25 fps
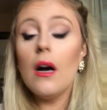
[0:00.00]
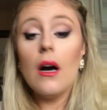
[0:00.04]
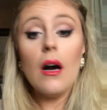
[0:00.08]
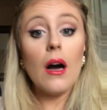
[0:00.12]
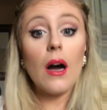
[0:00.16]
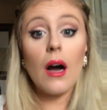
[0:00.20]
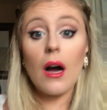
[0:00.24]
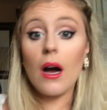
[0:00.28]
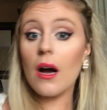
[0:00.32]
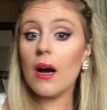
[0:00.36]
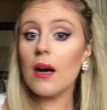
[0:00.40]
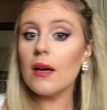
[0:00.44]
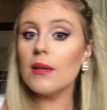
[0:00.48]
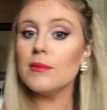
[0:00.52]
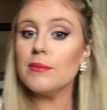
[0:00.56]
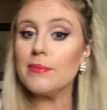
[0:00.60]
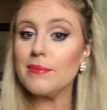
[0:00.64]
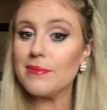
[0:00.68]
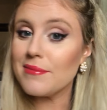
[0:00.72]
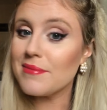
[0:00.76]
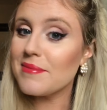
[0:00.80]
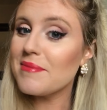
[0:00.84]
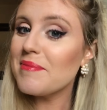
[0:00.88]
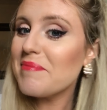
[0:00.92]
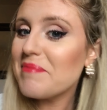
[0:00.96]
I
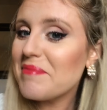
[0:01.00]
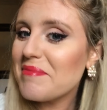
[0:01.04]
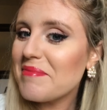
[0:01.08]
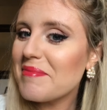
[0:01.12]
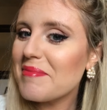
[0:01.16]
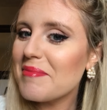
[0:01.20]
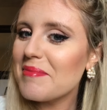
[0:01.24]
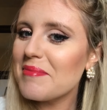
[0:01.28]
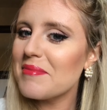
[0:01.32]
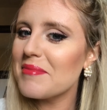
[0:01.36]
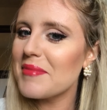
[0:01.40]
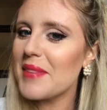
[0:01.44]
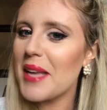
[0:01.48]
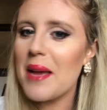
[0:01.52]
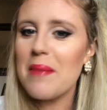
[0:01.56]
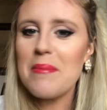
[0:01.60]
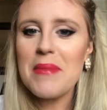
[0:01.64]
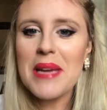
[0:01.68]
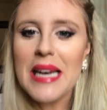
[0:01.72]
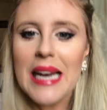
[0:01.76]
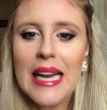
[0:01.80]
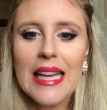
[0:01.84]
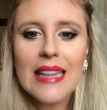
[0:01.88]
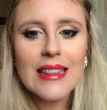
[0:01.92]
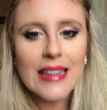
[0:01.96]

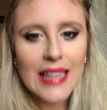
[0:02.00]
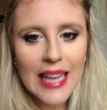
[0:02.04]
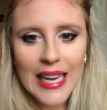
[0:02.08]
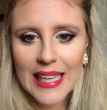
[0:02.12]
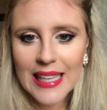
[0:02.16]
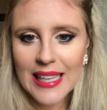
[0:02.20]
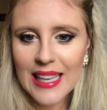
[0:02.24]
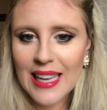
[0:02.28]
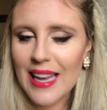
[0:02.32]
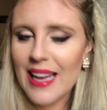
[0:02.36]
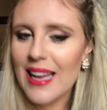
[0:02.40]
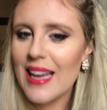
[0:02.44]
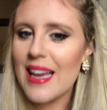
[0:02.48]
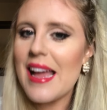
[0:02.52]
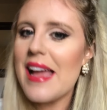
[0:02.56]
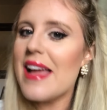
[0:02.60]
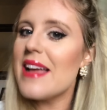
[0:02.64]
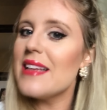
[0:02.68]
mean, I like it.